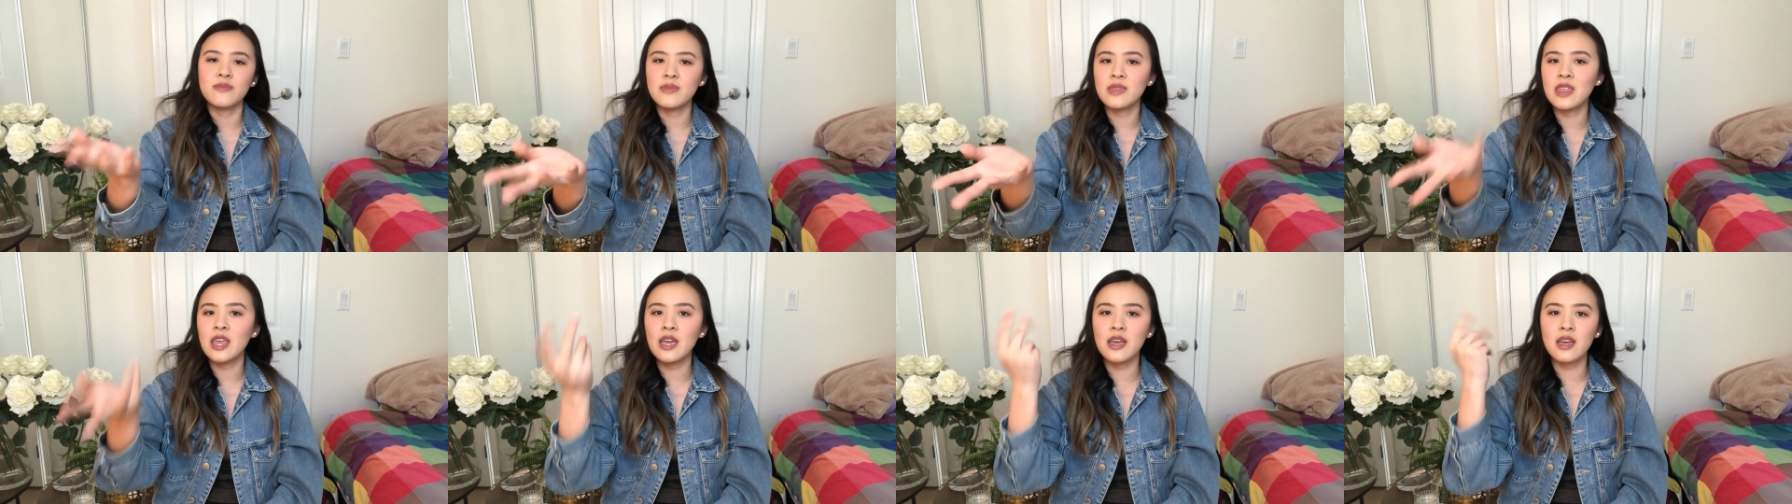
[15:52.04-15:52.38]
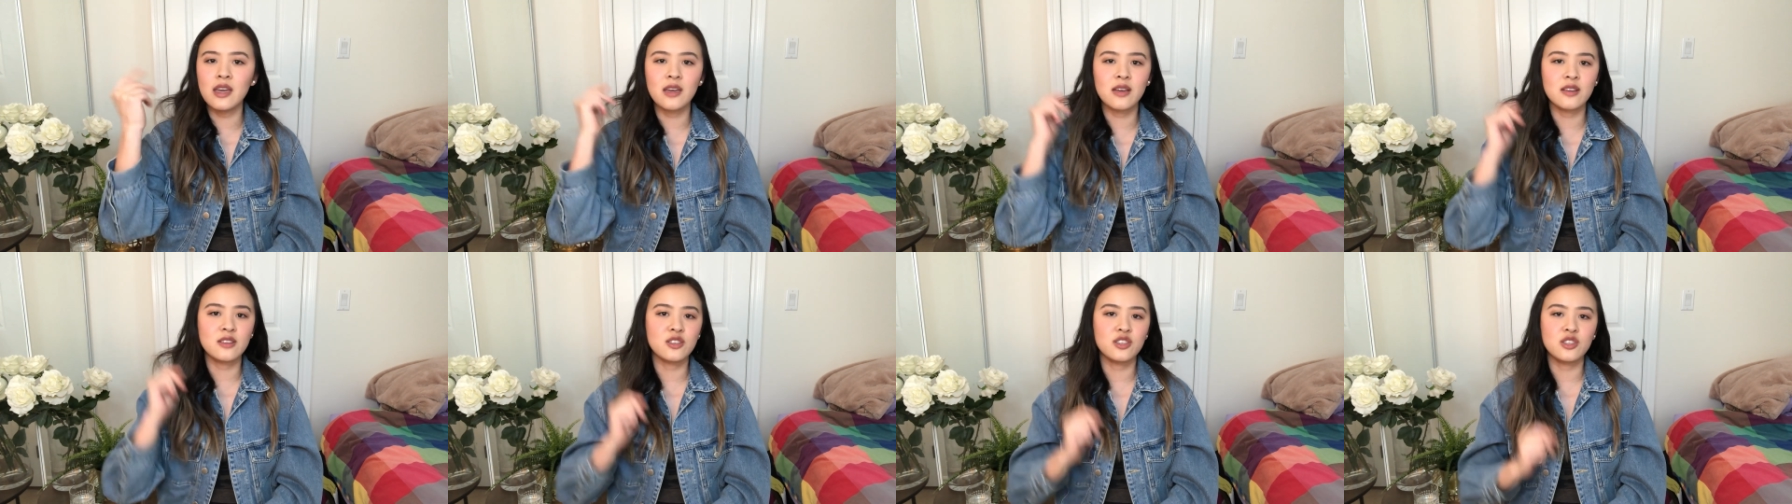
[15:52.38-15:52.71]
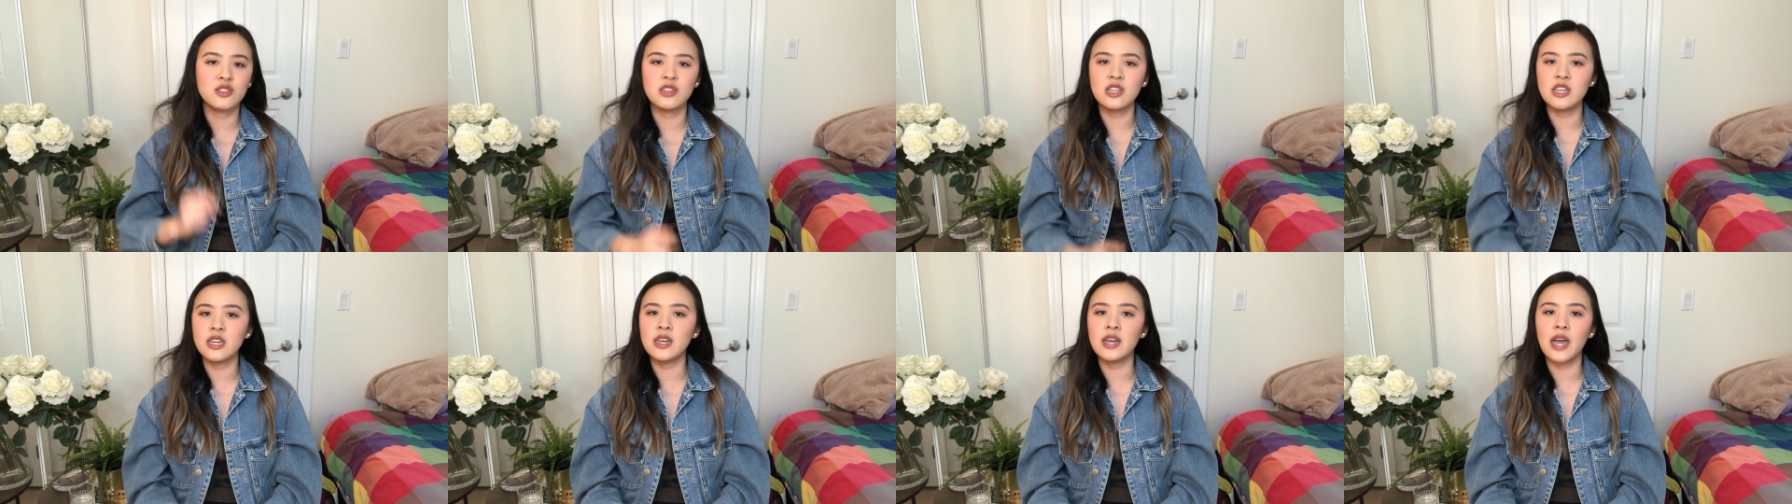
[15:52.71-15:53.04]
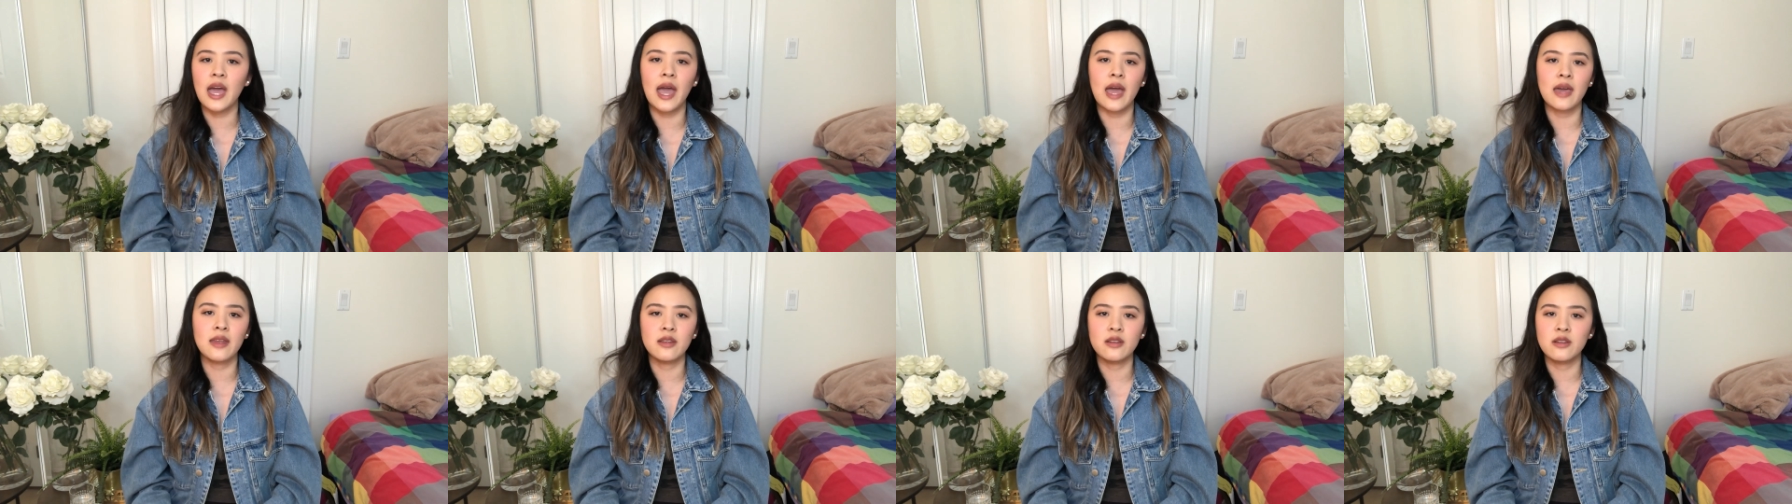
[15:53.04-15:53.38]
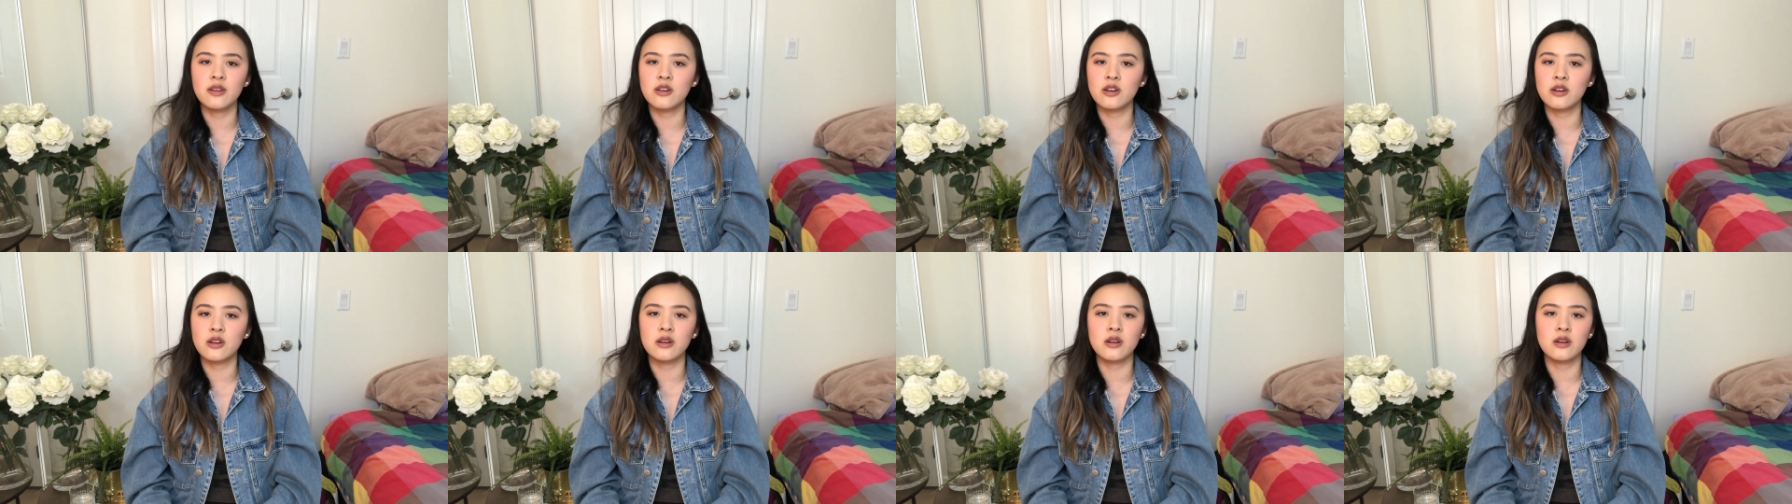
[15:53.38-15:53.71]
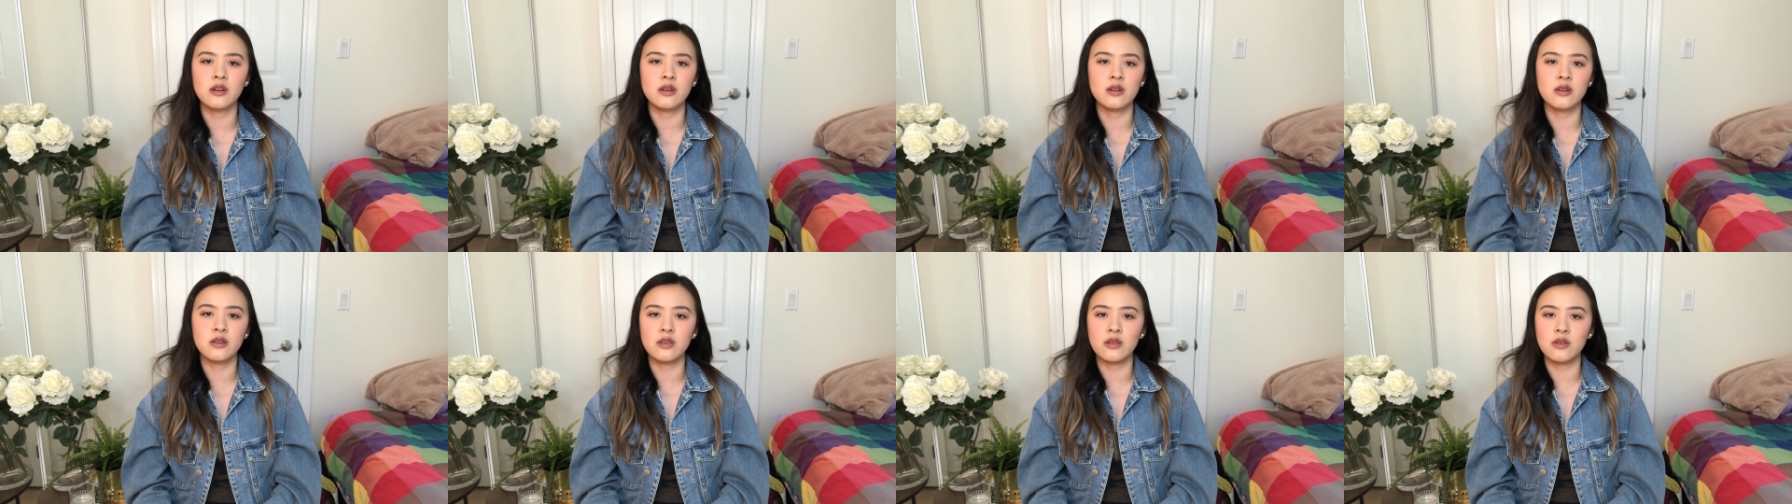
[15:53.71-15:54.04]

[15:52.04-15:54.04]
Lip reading: They handed her,